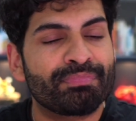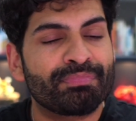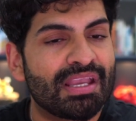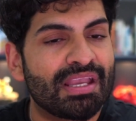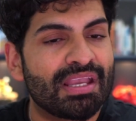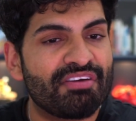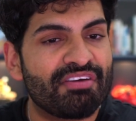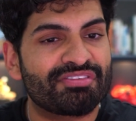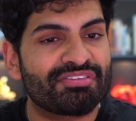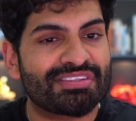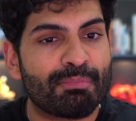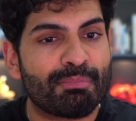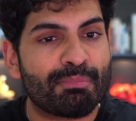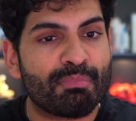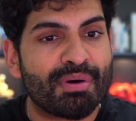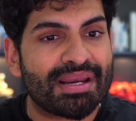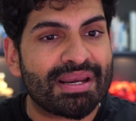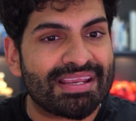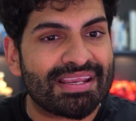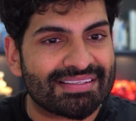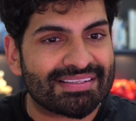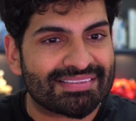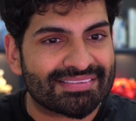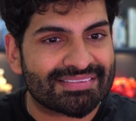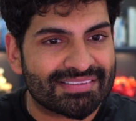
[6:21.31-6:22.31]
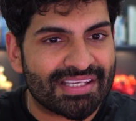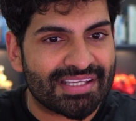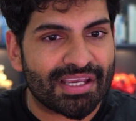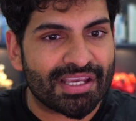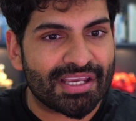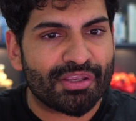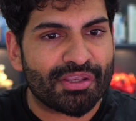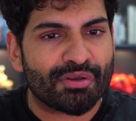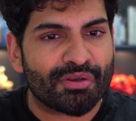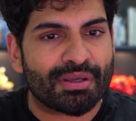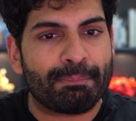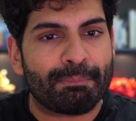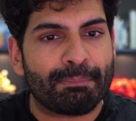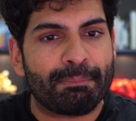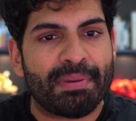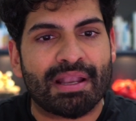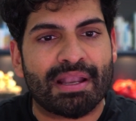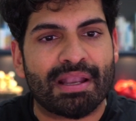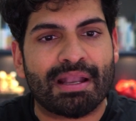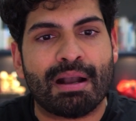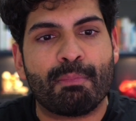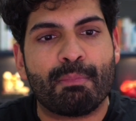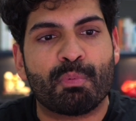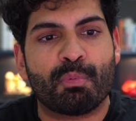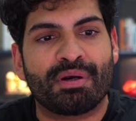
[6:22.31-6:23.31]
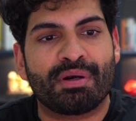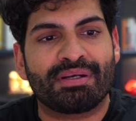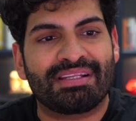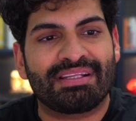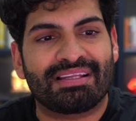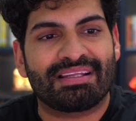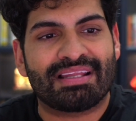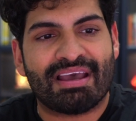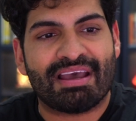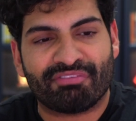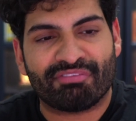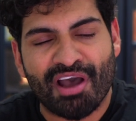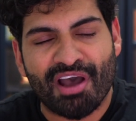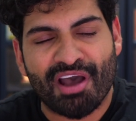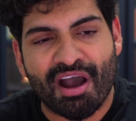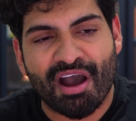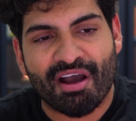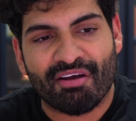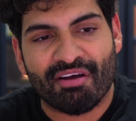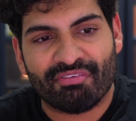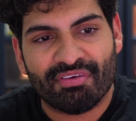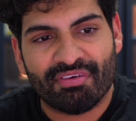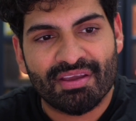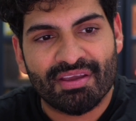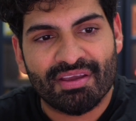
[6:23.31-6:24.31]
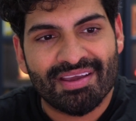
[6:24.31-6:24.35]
If somebody is sick, you can pick up where they left off.